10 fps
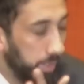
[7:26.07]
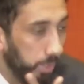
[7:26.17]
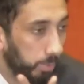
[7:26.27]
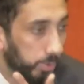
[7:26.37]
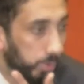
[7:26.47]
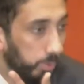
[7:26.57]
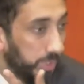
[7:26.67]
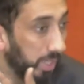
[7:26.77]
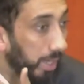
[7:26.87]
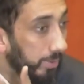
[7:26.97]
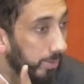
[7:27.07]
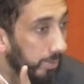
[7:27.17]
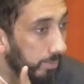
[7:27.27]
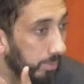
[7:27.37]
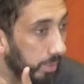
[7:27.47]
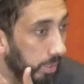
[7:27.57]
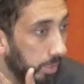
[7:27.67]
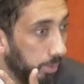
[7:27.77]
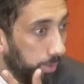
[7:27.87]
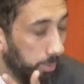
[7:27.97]
There was no zakat.
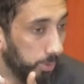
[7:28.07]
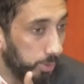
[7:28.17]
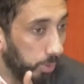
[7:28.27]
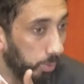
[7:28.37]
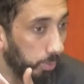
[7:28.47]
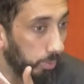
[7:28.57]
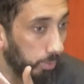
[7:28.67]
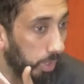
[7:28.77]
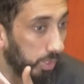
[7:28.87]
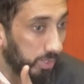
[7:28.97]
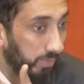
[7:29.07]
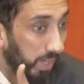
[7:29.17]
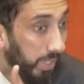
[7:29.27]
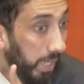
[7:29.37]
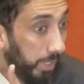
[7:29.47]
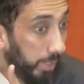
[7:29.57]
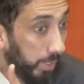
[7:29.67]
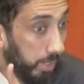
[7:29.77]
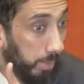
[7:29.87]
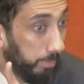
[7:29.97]
There was no laws of halal and
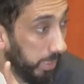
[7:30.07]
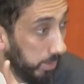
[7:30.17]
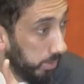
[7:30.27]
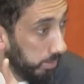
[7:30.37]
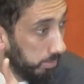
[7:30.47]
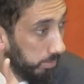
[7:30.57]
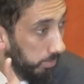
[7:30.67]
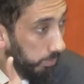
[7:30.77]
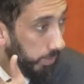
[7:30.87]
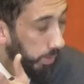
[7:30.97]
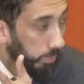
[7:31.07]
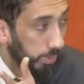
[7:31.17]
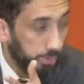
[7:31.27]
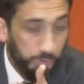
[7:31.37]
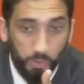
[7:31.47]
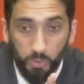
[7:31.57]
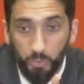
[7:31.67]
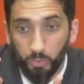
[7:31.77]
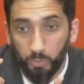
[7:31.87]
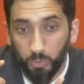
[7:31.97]
haram meat. There was
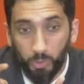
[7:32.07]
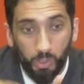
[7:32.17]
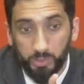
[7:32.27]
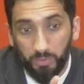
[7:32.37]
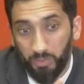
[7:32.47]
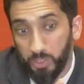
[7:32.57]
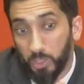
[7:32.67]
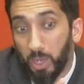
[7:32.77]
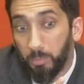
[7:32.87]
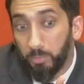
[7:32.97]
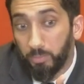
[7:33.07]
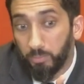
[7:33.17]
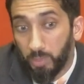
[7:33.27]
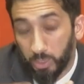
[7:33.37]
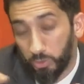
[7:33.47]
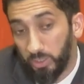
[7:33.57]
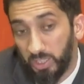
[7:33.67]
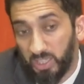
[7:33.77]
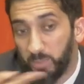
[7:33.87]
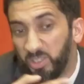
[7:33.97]
no laws of hijab. Actually,
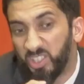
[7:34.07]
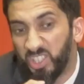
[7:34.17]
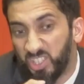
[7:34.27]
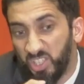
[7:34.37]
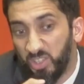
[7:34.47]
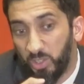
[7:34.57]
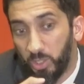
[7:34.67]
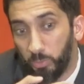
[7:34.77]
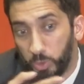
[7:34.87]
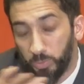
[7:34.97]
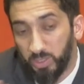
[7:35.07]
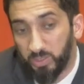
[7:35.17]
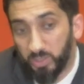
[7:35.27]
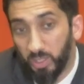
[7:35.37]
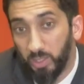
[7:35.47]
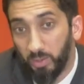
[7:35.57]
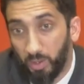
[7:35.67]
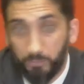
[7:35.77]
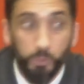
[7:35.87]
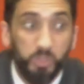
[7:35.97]
they came in the 16th year, which means
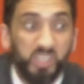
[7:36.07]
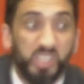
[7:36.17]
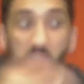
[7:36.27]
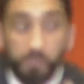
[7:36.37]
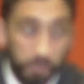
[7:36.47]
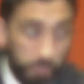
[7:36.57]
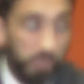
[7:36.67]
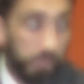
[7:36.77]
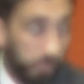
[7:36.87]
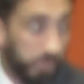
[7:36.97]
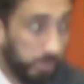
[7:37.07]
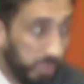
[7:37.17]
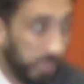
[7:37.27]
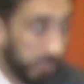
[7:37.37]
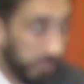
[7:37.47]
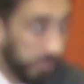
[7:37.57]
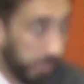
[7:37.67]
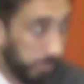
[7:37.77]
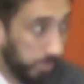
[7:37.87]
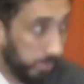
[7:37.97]
a few years after the Prophet moved to Medina, sallallahu alaihi
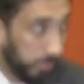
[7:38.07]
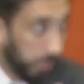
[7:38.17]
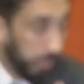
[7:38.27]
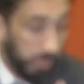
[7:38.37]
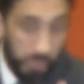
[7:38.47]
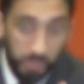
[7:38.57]
wasallam, right?